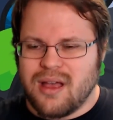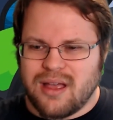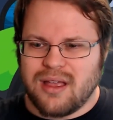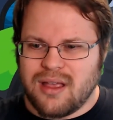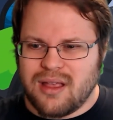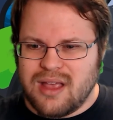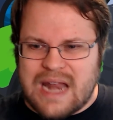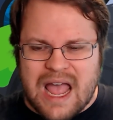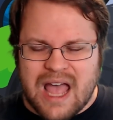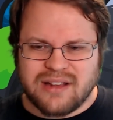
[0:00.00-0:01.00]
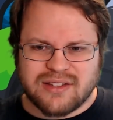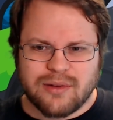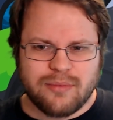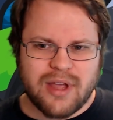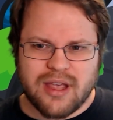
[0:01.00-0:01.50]
It had
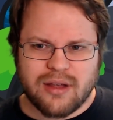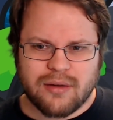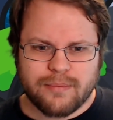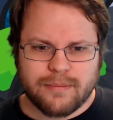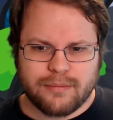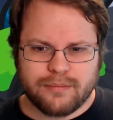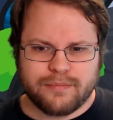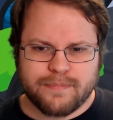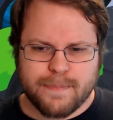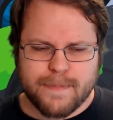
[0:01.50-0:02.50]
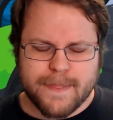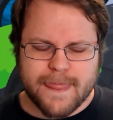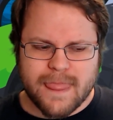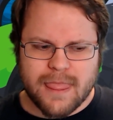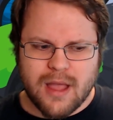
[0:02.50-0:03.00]
some, like,
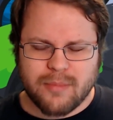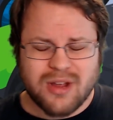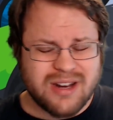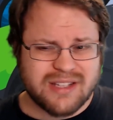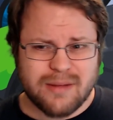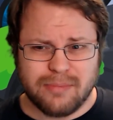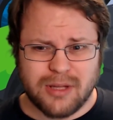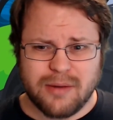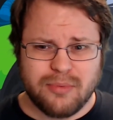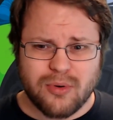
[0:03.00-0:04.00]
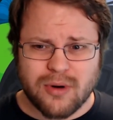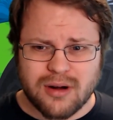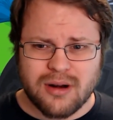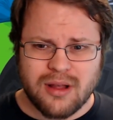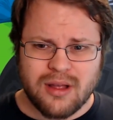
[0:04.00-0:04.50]
I'm gonna say
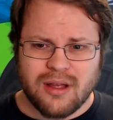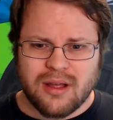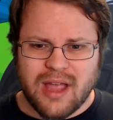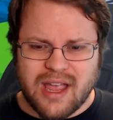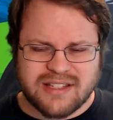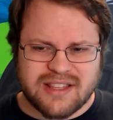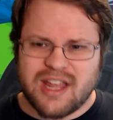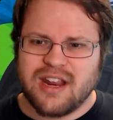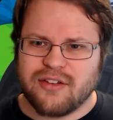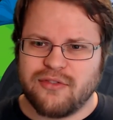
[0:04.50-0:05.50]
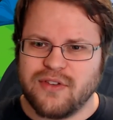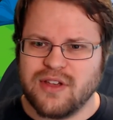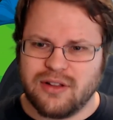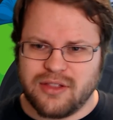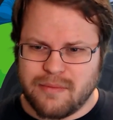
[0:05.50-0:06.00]
Bloodborne aesthetic
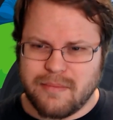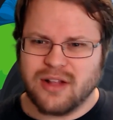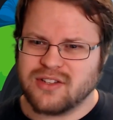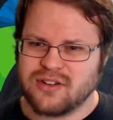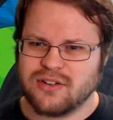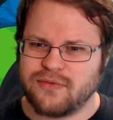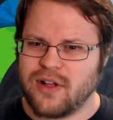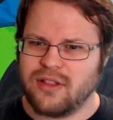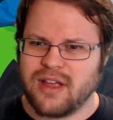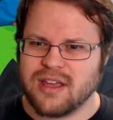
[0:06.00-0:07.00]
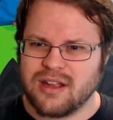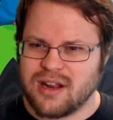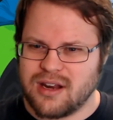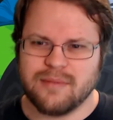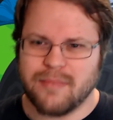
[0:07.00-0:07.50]
feel, and the monsters felt like it,
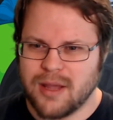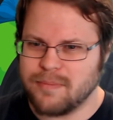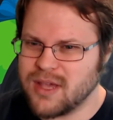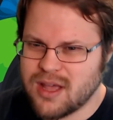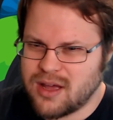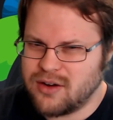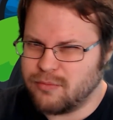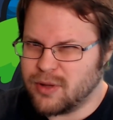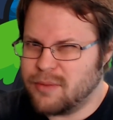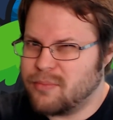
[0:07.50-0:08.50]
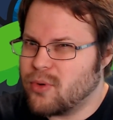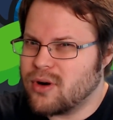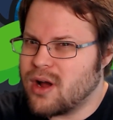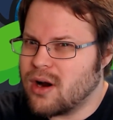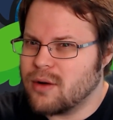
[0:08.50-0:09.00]
and it might be kind of
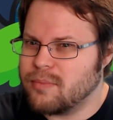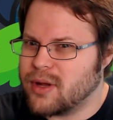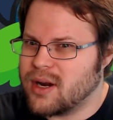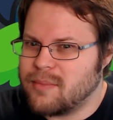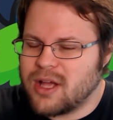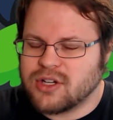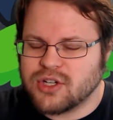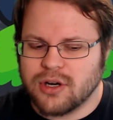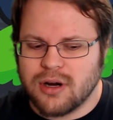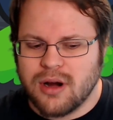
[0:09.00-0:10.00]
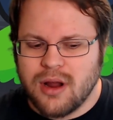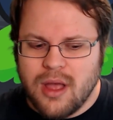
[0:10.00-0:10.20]
Bloodborne hard, but I'm not sure.